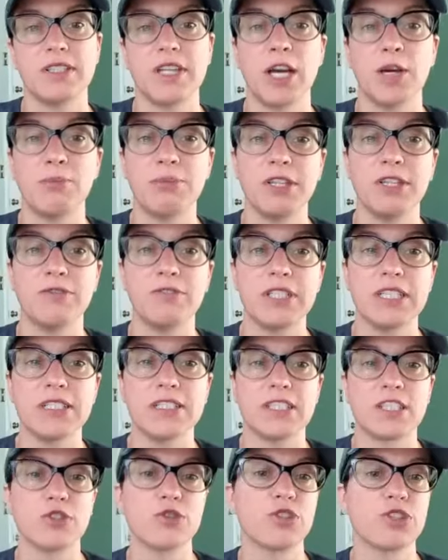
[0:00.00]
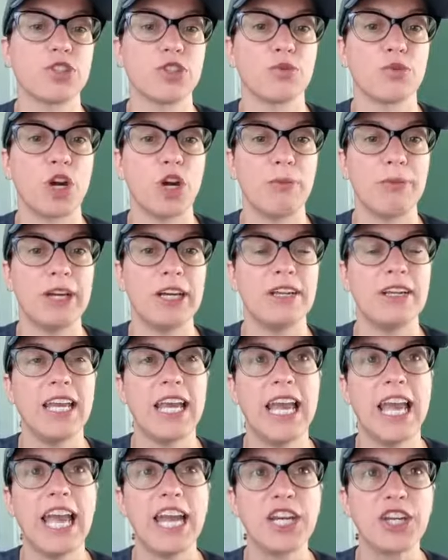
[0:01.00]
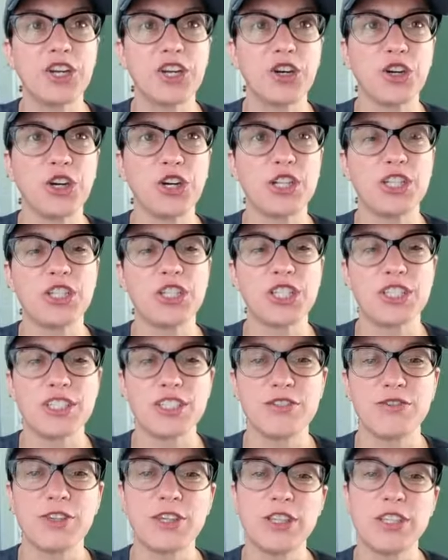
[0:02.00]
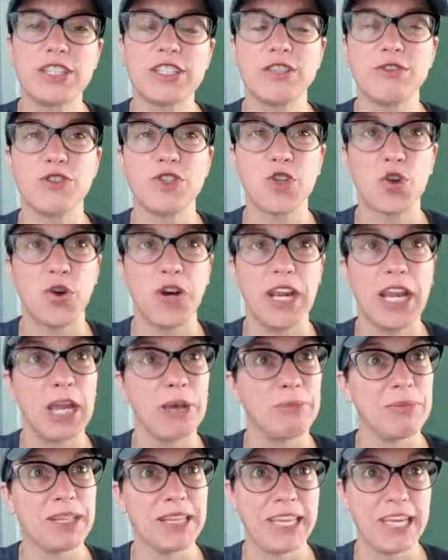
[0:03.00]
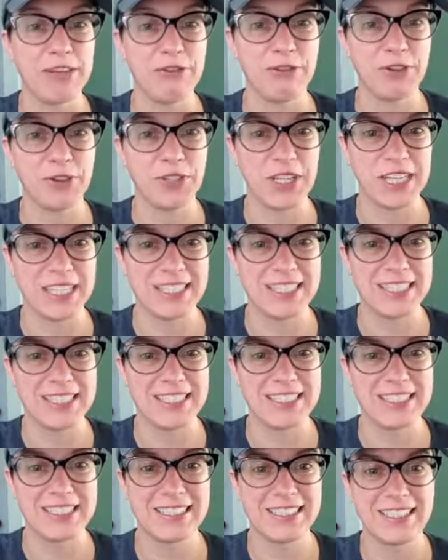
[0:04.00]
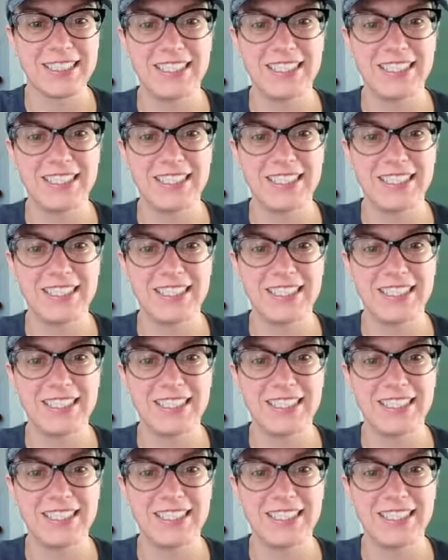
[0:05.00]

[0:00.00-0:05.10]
uplifting citrus aroma and encourages feelings of joy and playfulness.